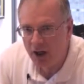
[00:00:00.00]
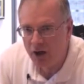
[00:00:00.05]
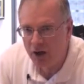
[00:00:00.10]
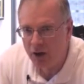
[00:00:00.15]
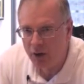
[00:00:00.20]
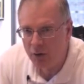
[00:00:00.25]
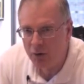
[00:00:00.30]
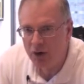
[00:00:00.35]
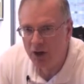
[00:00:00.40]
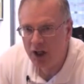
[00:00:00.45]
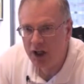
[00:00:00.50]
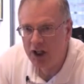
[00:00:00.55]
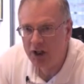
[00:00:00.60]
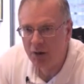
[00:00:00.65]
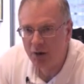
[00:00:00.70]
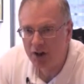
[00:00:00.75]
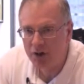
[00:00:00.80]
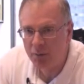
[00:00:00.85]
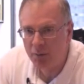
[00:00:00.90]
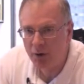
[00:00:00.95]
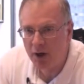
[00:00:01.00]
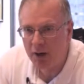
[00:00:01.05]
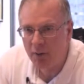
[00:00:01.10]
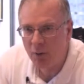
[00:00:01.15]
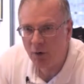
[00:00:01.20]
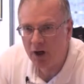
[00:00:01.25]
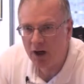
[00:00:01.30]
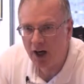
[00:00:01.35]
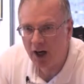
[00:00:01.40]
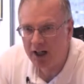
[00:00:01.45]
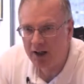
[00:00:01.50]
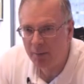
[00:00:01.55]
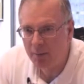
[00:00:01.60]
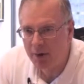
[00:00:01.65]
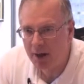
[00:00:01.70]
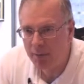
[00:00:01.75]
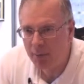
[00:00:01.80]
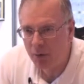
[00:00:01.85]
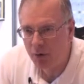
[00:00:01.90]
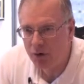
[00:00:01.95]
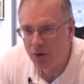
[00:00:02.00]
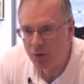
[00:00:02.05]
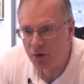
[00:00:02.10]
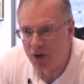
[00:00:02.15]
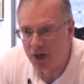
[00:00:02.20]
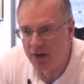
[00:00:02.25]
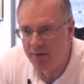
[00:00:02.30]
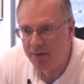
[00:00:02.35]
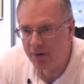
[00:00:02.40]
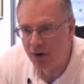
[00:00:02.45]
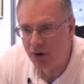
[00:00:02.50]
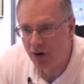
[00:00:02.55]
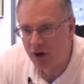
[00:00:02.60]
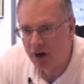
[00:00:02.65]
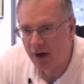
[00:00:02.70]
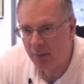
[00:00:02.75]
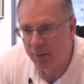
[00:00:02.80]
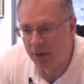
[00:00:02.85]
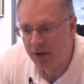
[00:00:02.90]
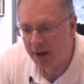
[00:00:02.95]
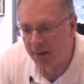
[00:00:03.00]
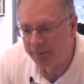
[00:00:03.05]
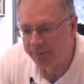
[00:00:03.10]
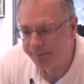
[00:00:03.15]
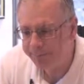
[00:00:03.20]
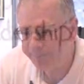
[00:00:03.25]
You need to explain what kind of people you need for your company.